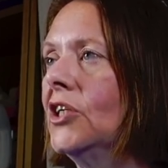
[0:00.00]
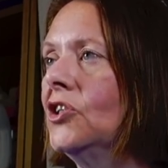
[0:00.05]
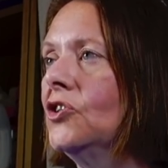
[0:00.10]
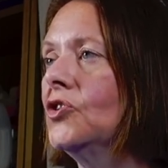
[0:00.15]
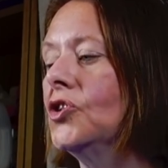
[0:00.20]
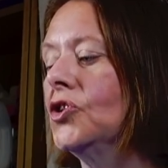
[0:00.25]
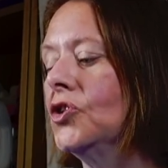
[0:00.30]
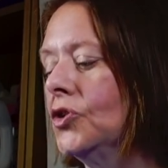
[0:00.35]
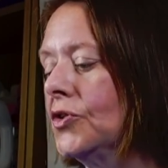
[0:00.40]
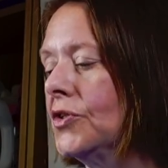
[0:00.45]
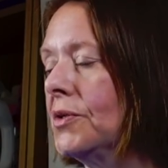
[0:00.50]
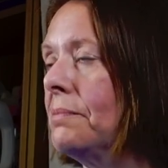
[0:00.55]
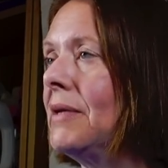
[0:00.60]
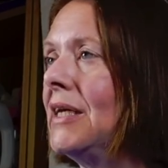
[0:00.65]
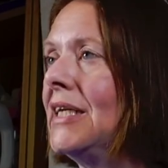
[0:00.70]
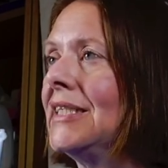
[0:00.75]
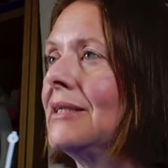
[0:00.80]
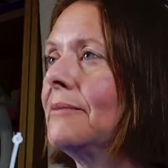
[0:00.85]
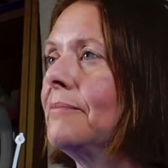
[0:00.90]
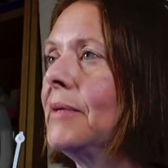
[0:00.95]
you should use a
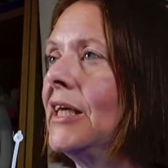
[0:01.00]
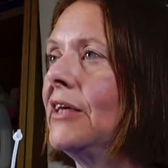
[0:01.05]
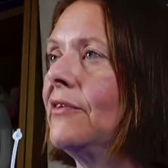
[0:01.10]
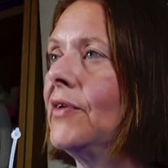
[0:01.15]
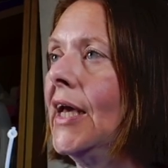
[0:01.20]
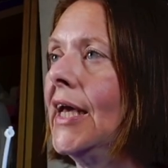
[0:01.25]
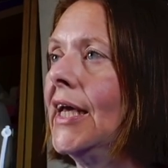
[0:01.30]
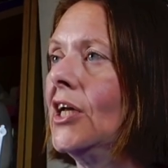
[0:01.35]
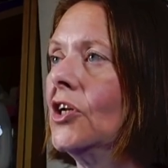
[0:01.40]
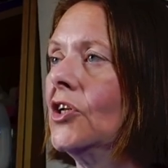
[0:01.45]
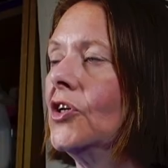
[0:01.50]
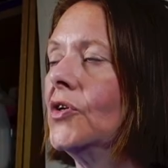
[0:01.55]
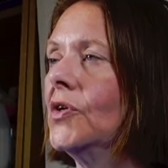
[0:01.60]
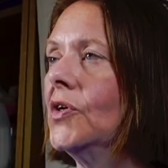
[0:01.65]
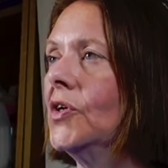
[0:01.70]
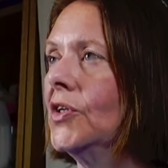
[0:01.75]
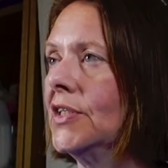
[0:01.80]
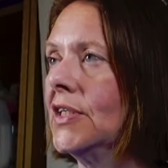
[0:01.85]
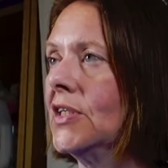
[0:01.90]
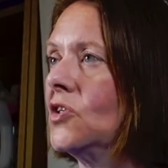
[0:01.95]
medium PVA glue
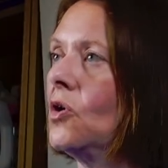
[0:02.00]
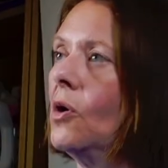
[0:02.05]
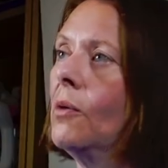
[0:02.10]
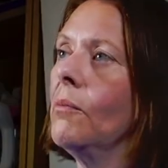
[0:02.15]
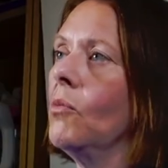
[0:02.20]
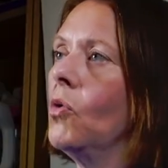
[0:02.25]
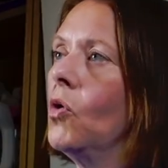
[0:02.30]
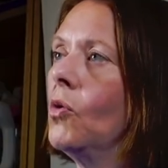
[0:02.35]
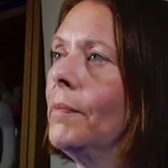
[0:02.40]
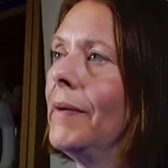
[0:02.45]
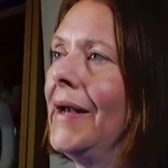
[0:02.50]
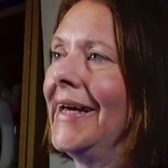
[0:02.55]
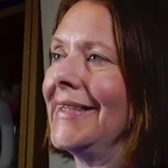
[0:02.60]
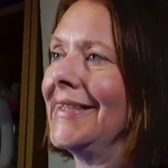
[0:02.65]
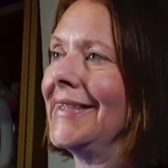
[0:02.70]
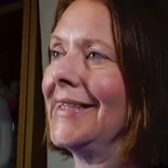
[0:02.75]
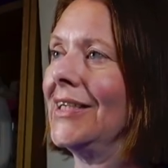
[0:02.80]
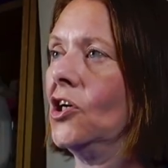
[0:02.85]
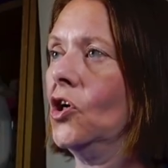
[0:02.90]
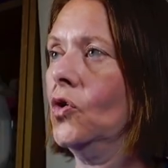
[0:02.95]
because it's got more
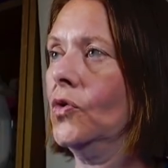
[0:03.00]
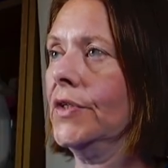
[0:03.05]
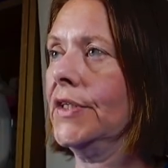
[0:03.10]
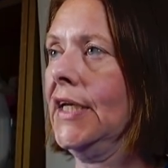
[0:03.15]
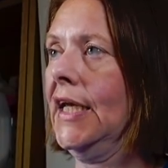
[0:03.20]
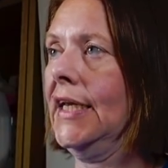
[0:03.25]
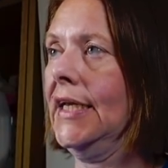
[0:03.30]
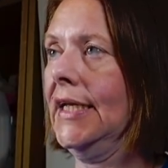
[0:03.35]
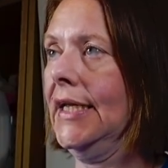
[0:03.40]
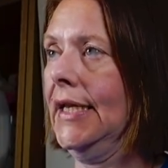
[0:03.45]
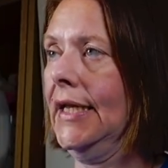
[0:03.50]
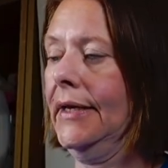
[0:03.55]
plastic content in